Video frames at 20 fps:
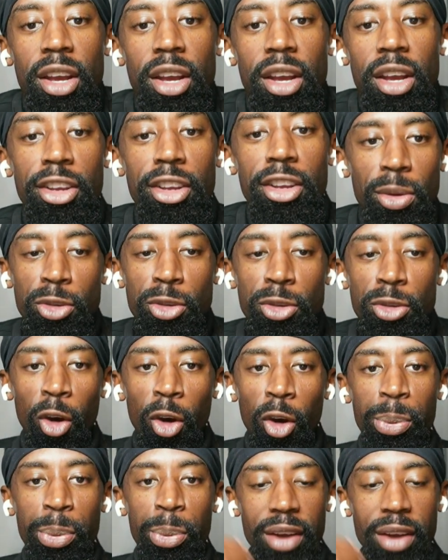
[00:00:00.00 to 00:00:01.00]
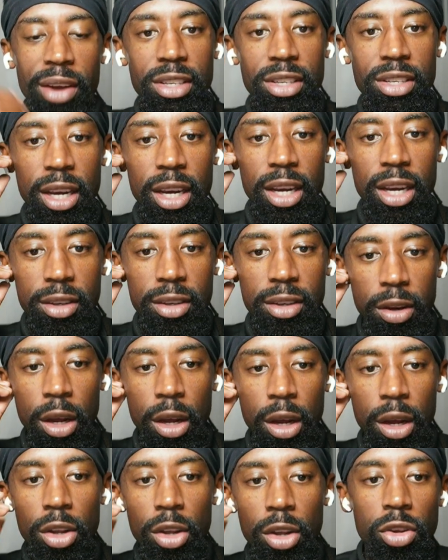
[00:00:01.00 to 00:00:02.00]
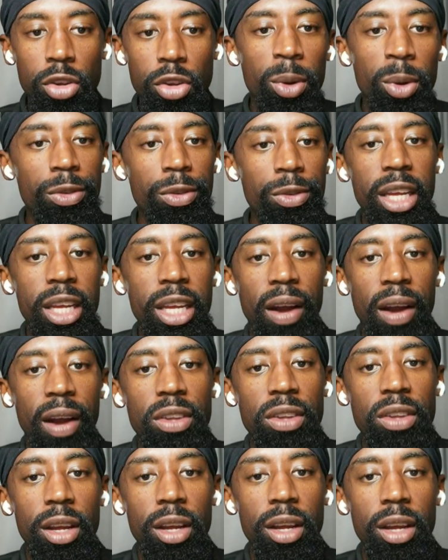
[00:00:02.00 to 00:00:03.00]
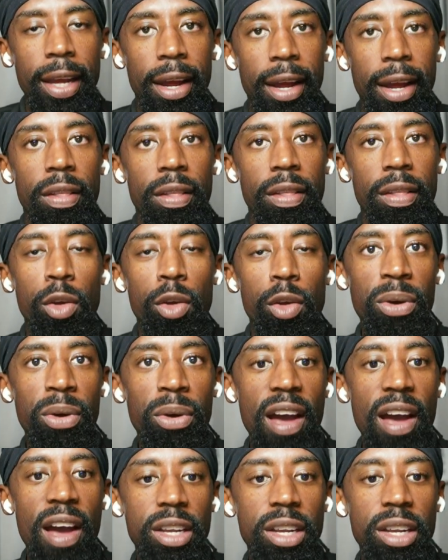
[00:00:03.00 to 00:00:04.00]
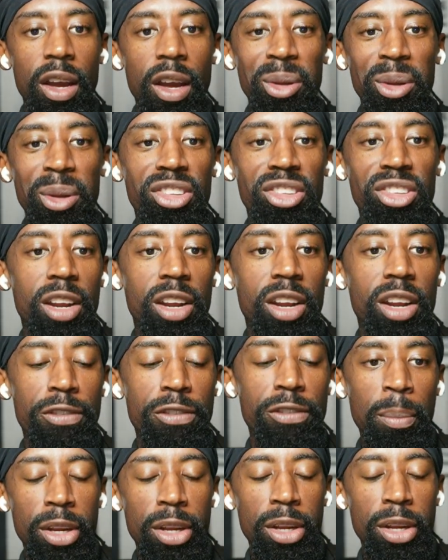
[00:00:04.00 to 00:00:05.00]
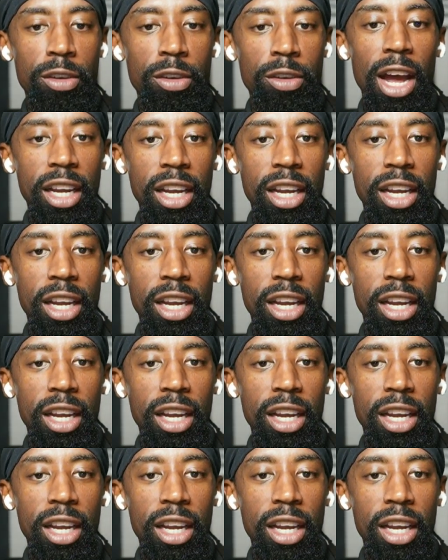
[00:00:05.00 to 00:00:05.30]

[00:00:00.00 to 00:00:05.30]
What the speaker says: So it's all private sector. So we really have to look at the private companies that are fumbling the rock,